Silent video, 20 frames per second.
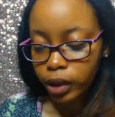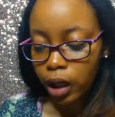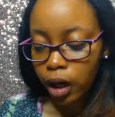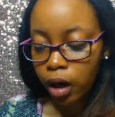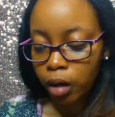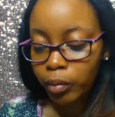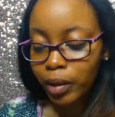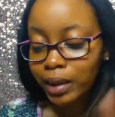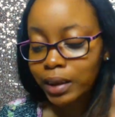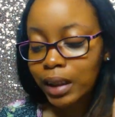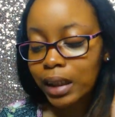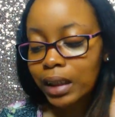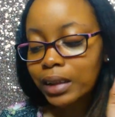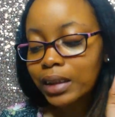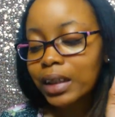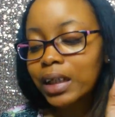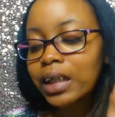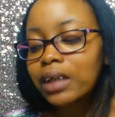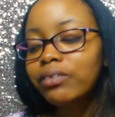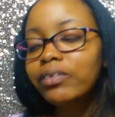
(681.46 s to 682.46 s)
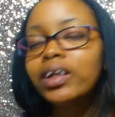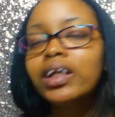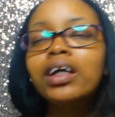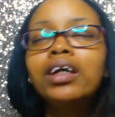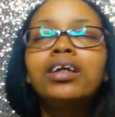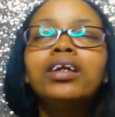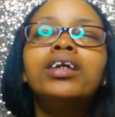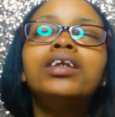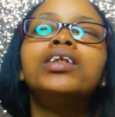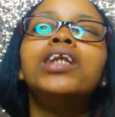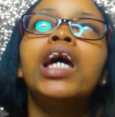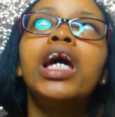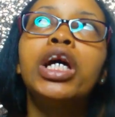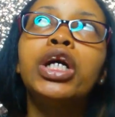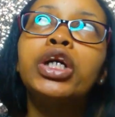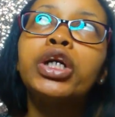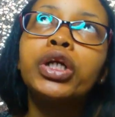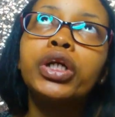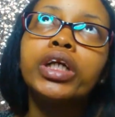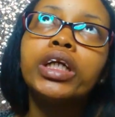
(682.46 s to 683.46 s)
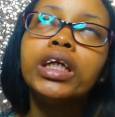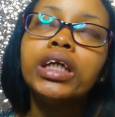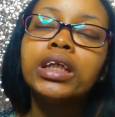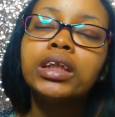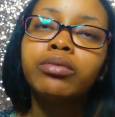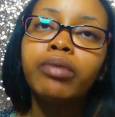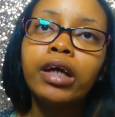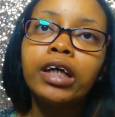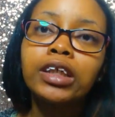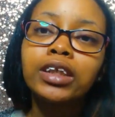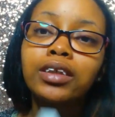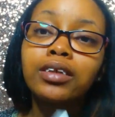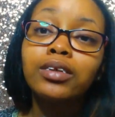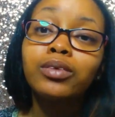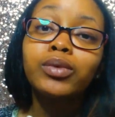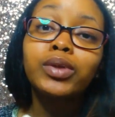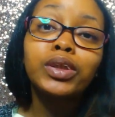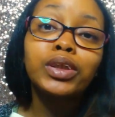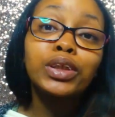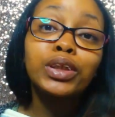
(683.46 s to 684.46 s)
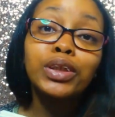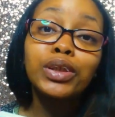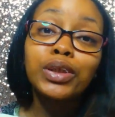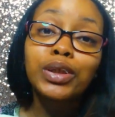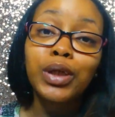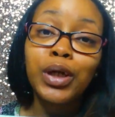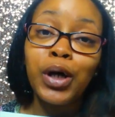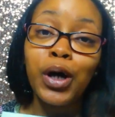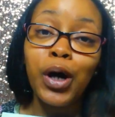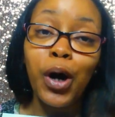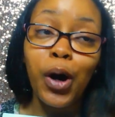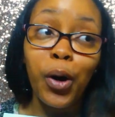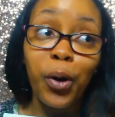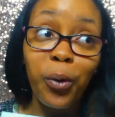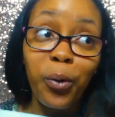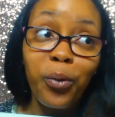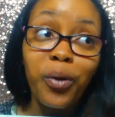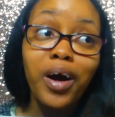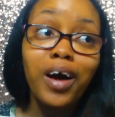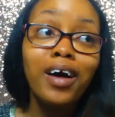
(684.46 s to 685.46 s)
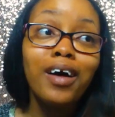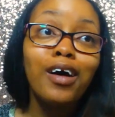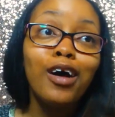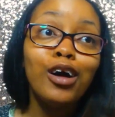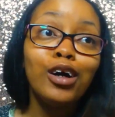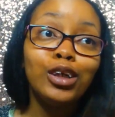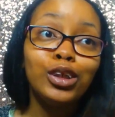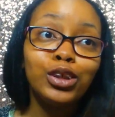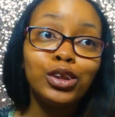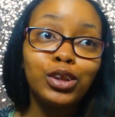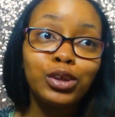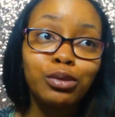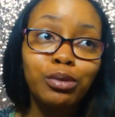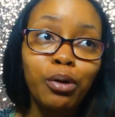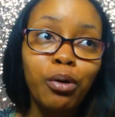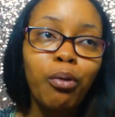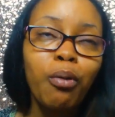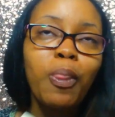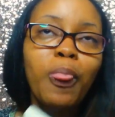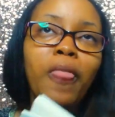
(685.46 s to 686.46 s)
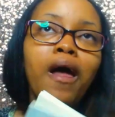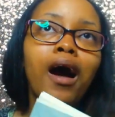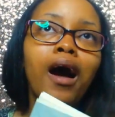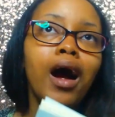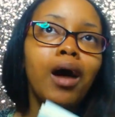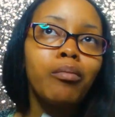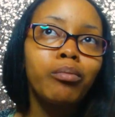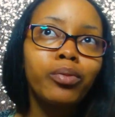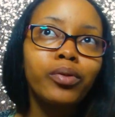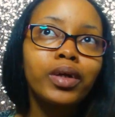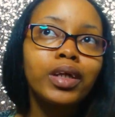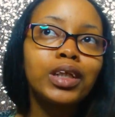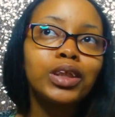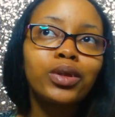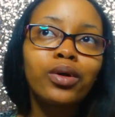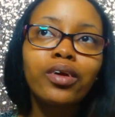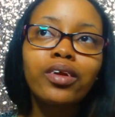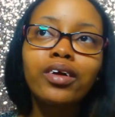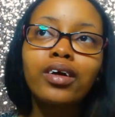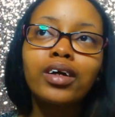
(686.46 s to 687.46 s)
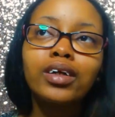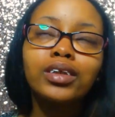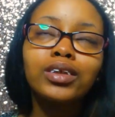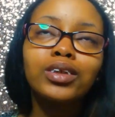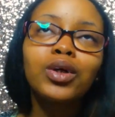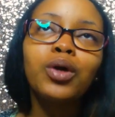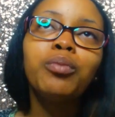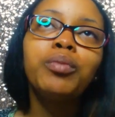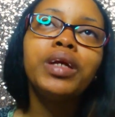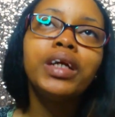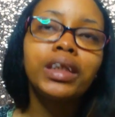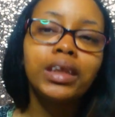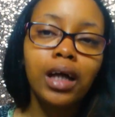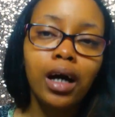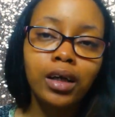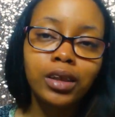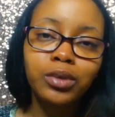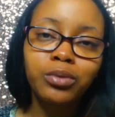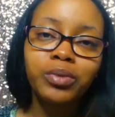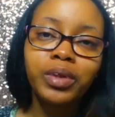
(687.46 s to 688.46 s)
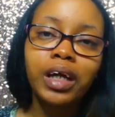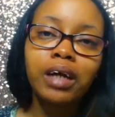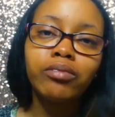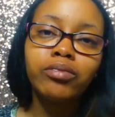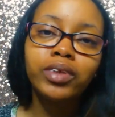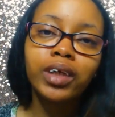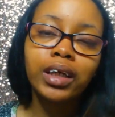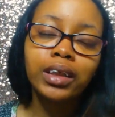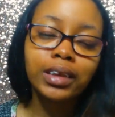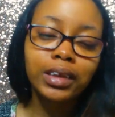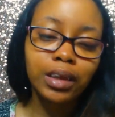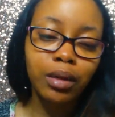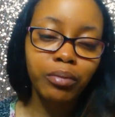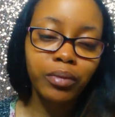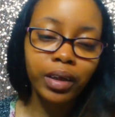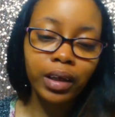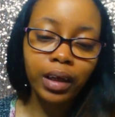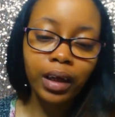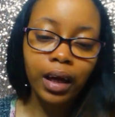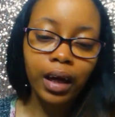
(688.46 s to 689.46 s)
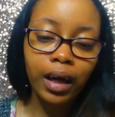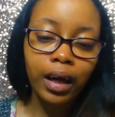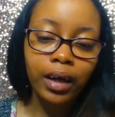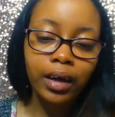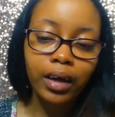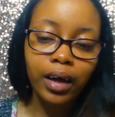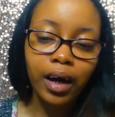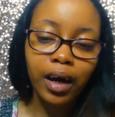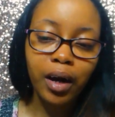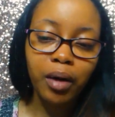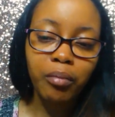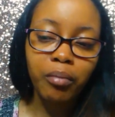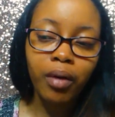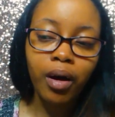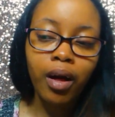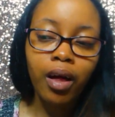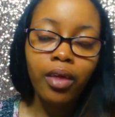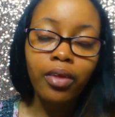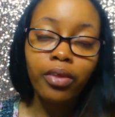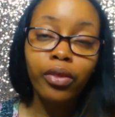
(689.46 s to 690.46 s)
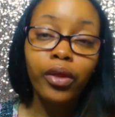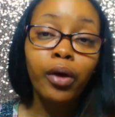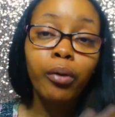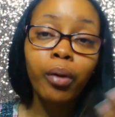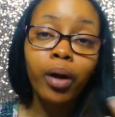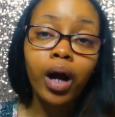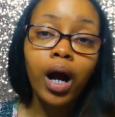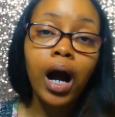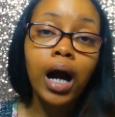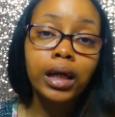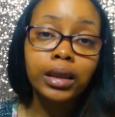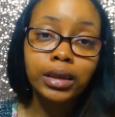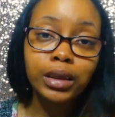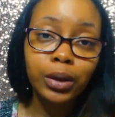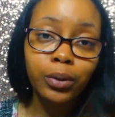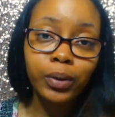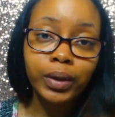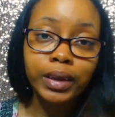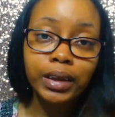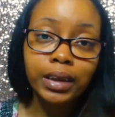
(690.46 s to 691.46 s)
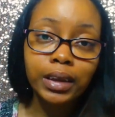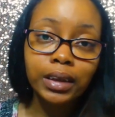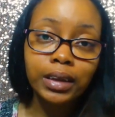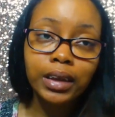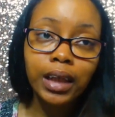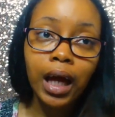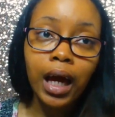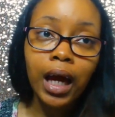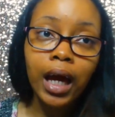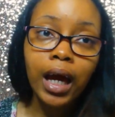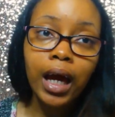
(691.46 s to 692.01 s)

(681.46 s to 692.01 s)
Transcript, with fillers: Um, it says, even in his anger, he is patient, which is so true. I'm pretty sure there are so many times when we have done something and um, there were consequences.